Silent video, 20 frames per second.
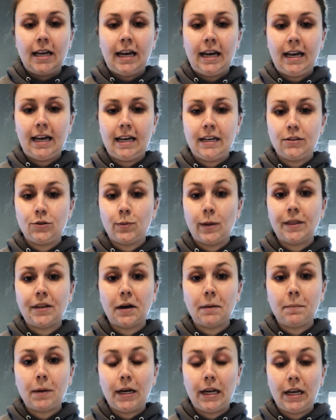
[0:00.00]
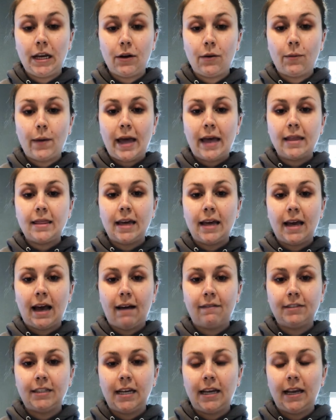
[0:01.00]
is when they're putting it away, they
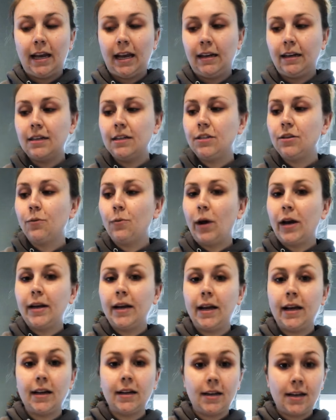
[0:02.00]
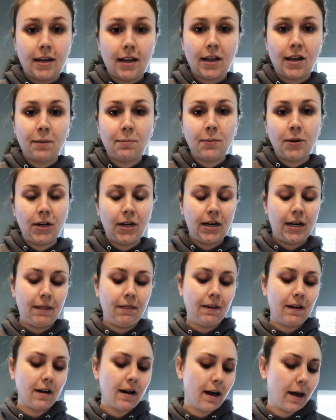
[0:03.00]
have to hand it to one hand and put it in
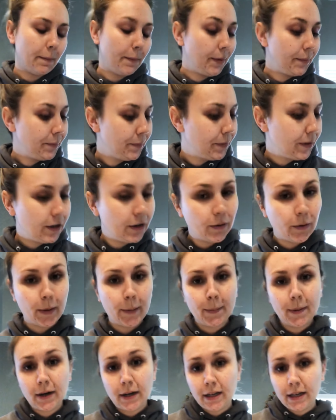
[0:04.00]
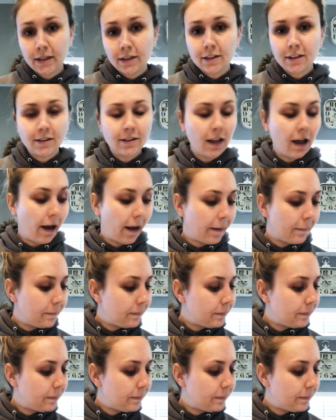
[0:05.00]
the cup or put it in the slot.